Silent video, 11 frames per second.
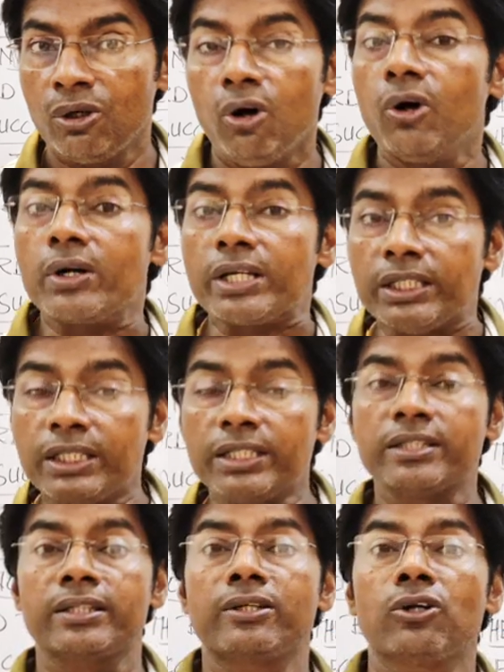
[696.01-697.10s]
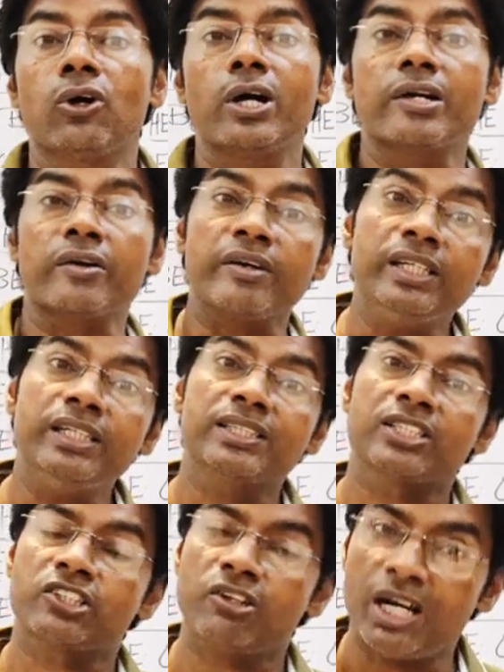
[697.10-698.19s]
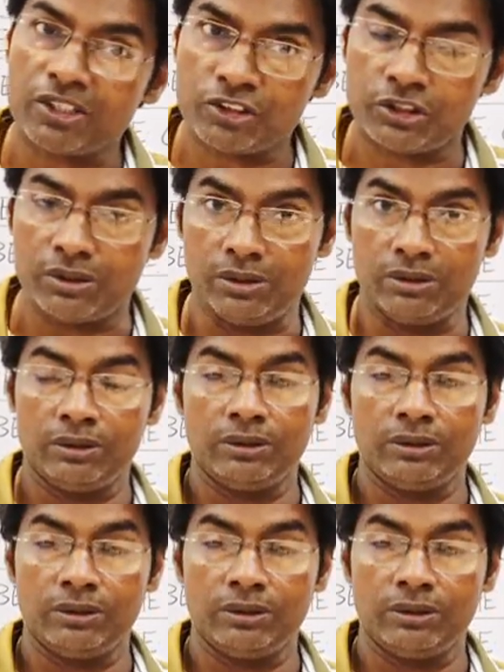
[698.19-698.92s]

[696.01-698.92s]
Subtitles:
or he did not restructure.